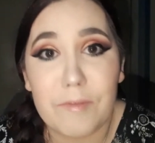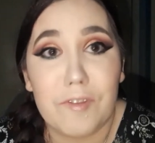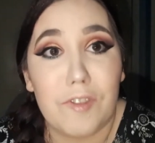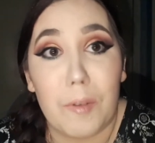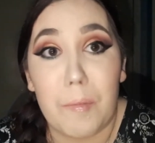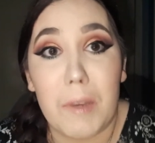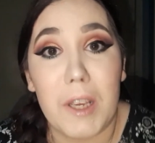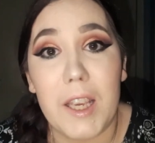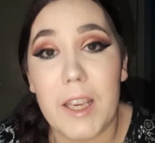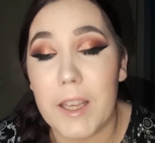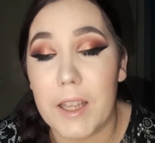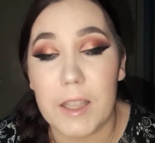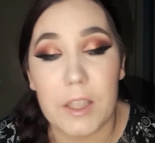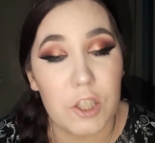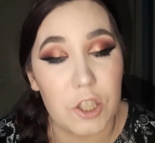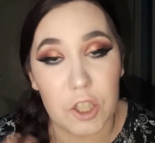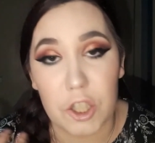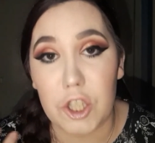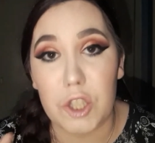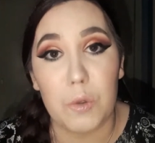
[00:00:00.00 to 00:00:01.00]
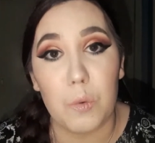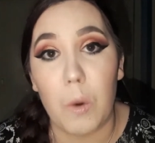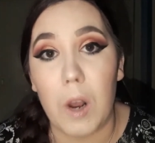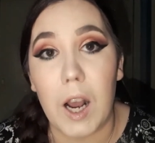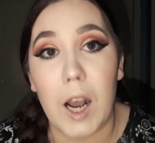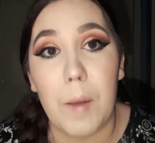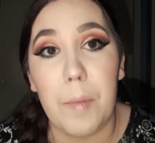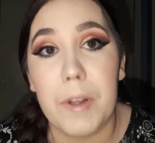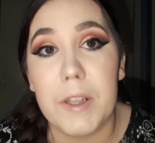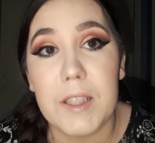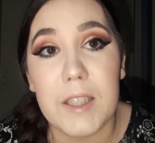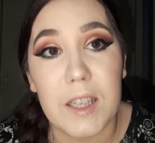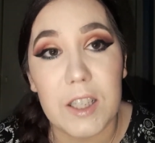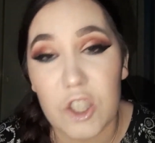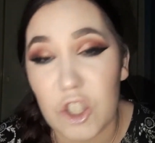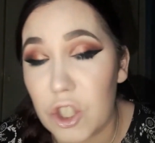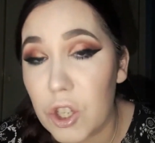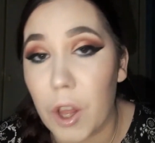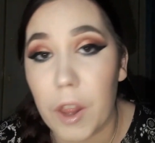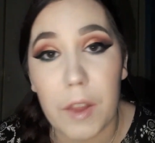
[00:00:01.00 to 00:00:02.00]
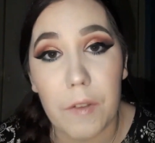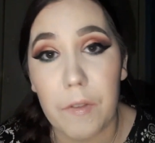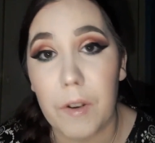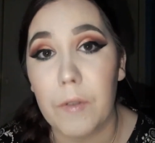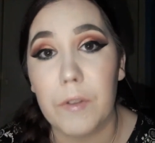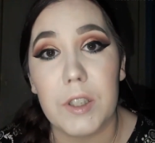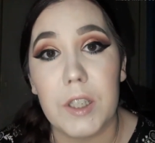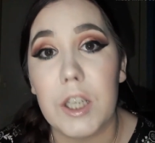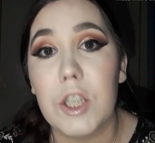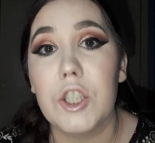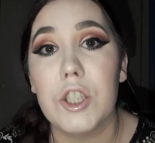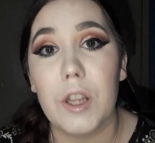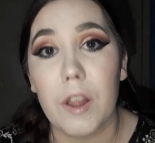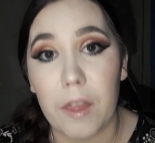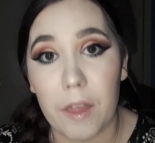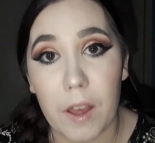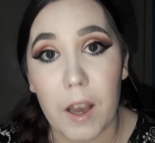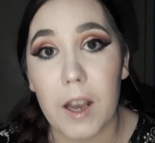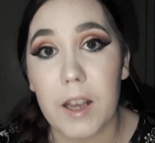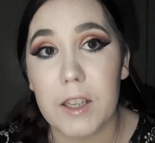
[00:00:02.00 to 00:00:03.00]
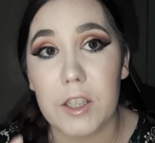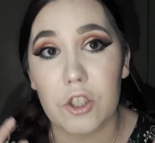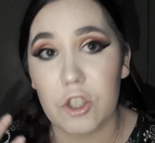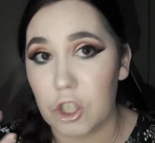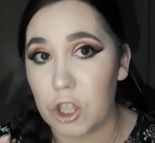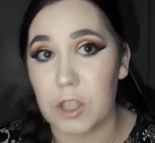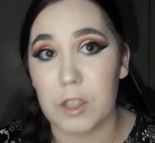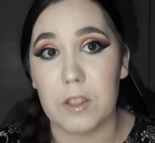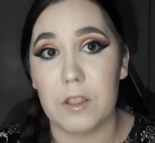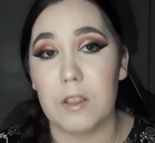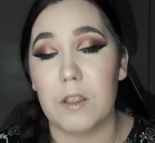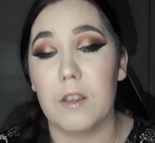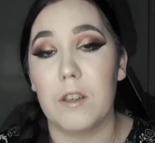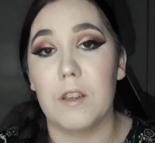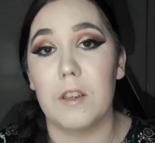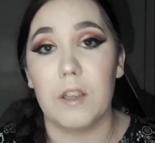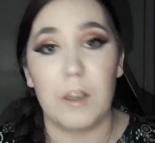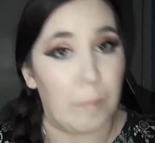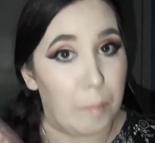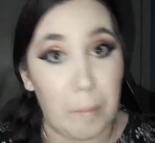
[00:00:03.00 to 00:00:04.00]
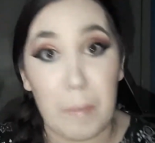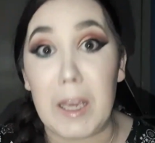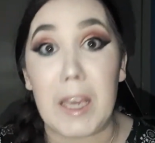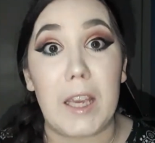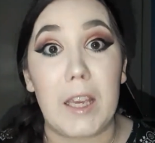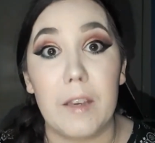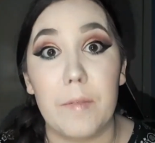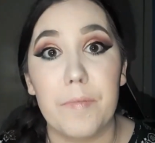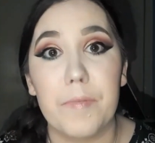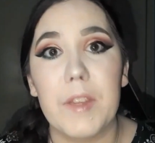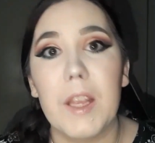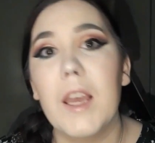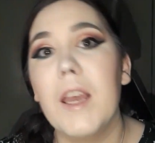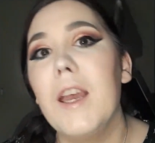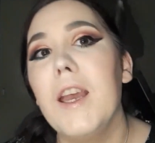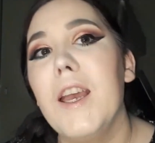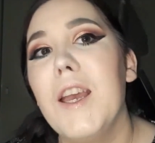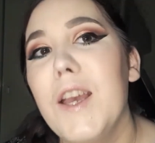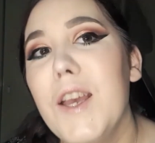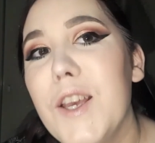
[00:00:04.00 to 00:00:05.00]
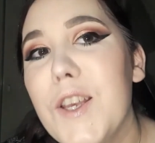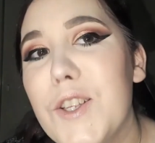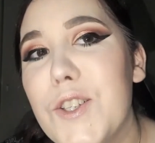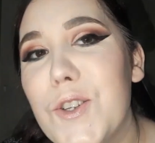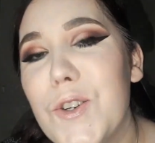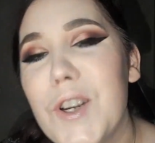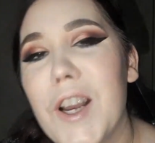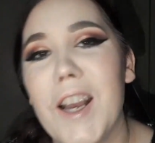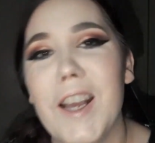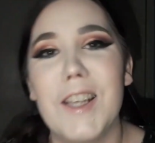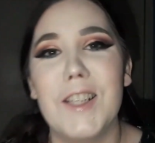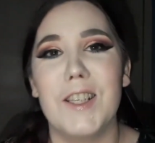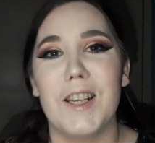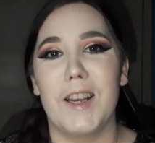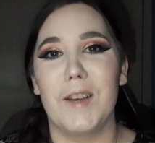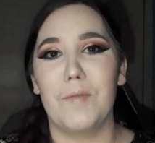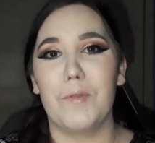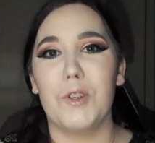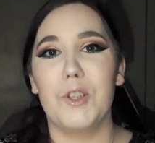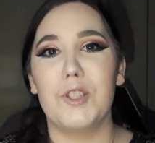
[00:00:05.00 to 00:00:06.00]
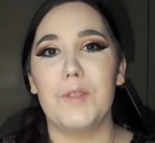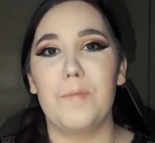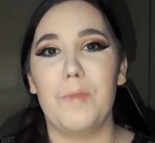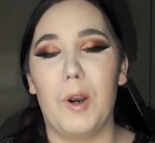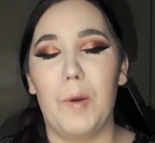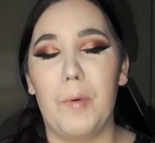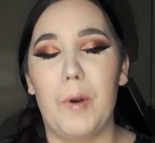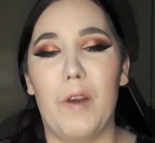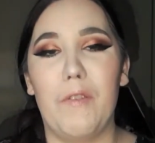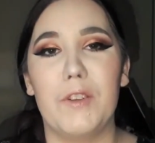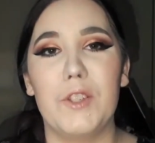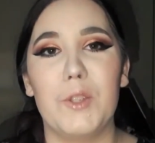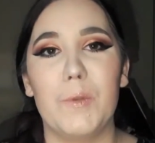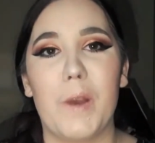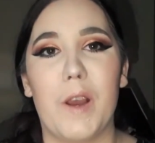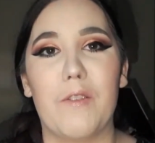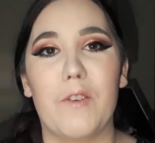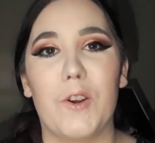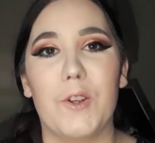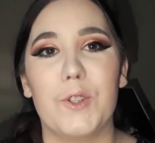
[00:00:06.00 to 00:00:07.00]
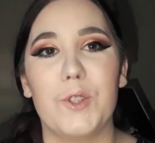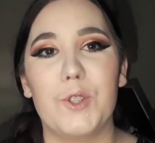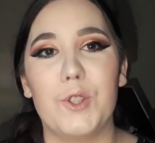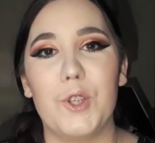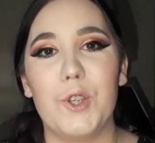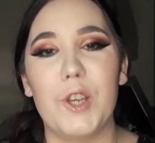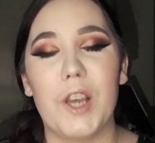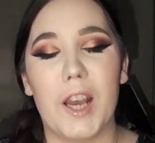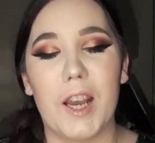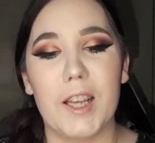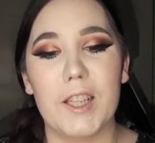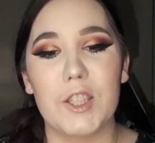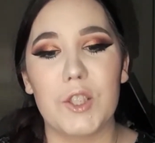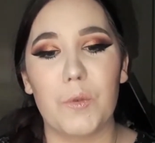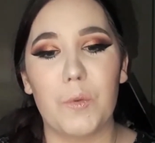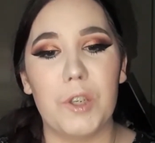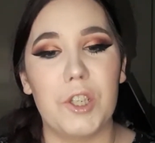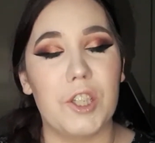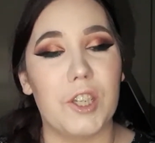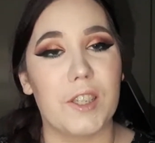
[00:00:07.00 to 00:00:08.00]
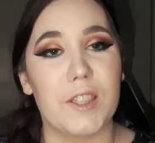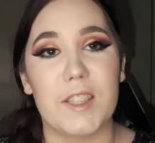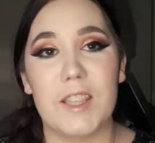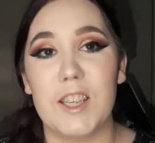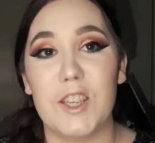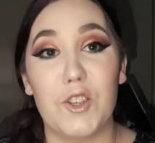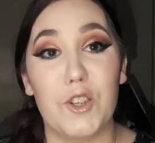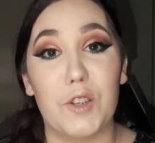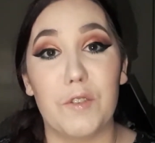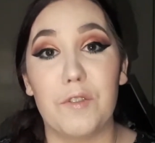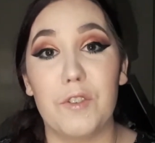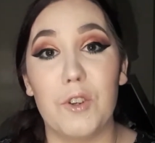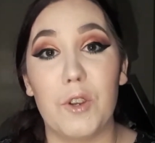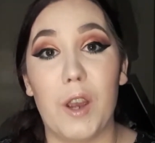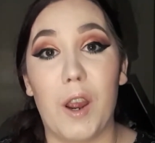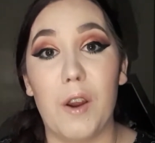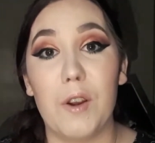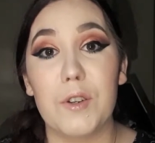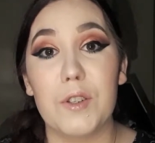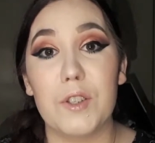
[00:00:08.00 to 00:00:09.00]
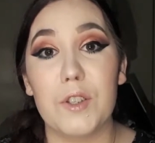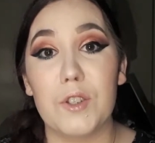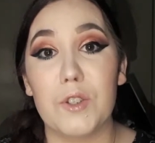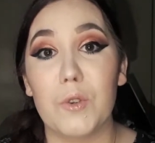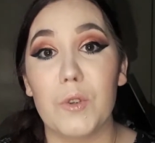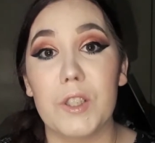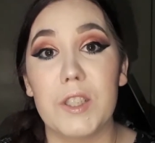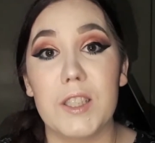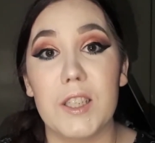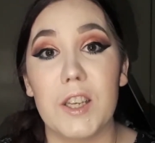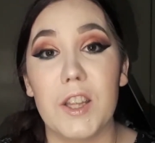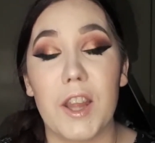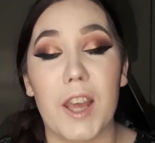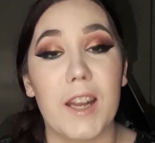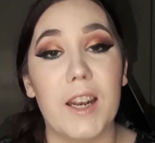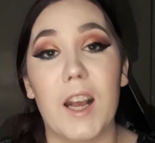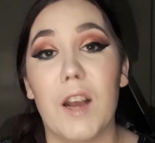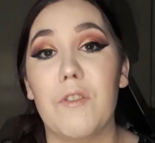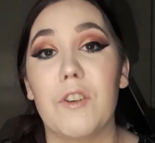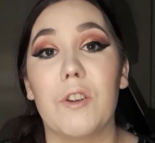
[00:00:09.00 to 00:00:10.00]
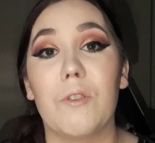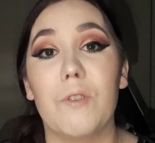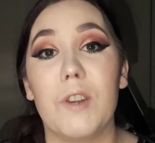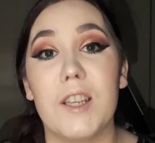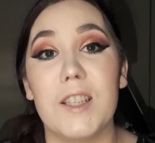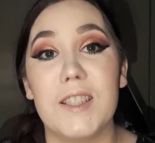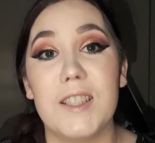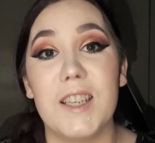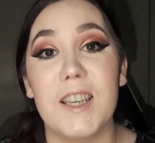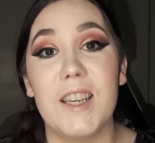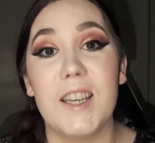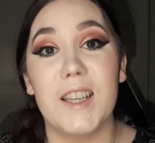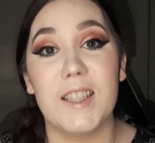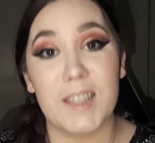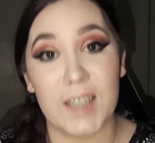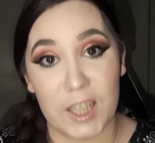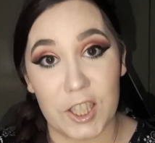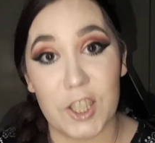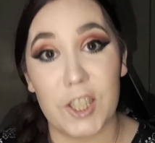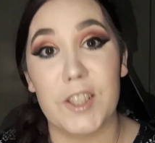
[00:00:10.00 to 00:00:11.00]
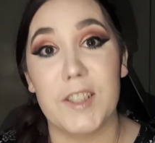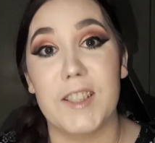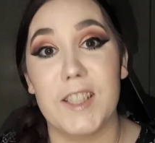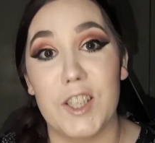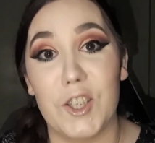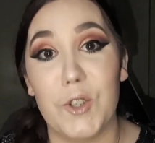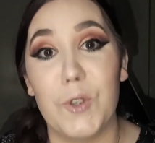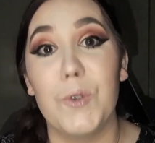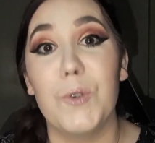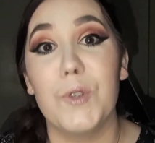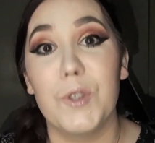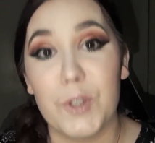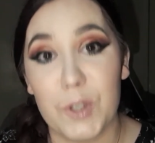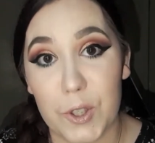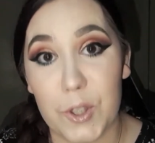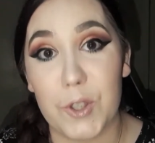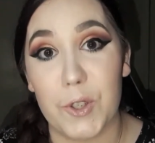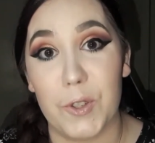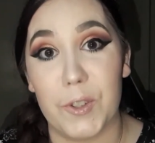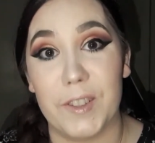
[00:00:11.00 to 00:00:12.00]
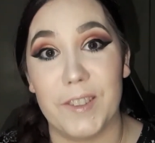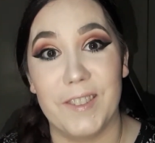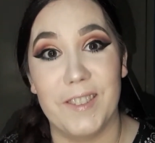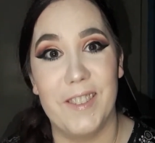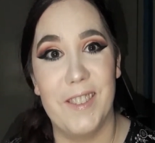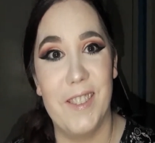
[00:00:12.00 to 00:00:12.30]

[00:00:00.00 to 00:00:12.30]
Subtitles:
me. It's just what happens. That's not the foundation. That is just me. So guys, I'm going to pop off and do what I've got to do, and we shall see you in a few hours. So until then, have a great day and I shall see you soon.